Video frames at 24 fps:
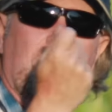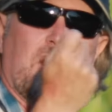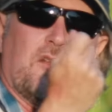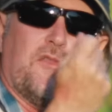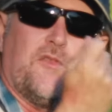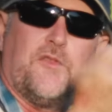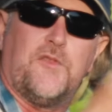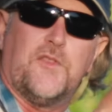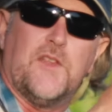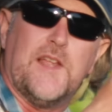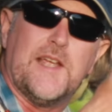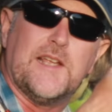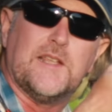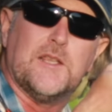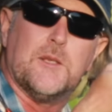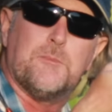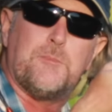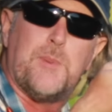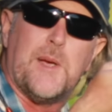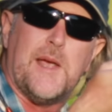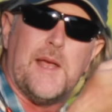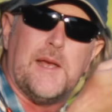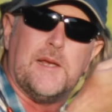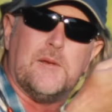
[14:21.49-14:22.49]
gonna fling the
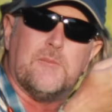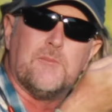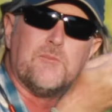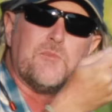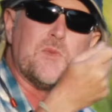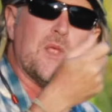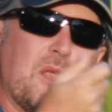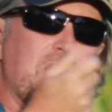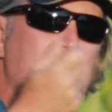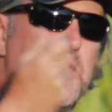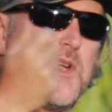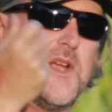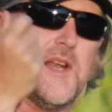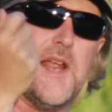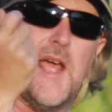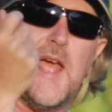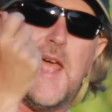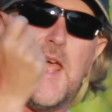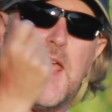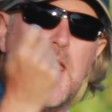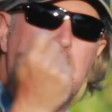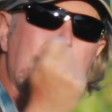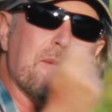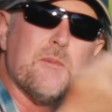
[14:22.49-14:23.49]
paint, you're gonna
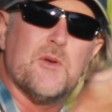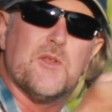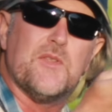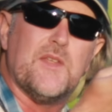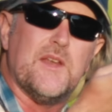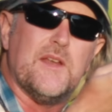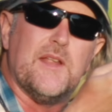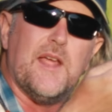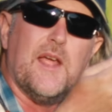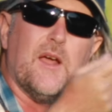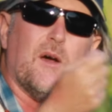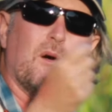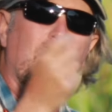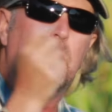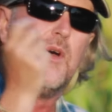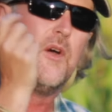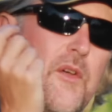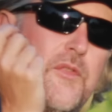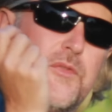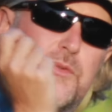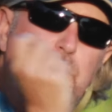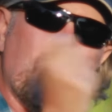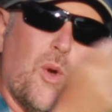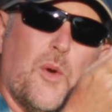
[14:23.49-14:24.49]
hammer the nail,
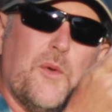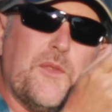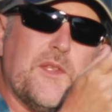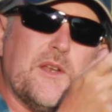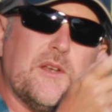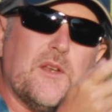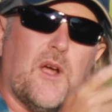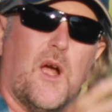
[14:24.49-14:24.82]
throw the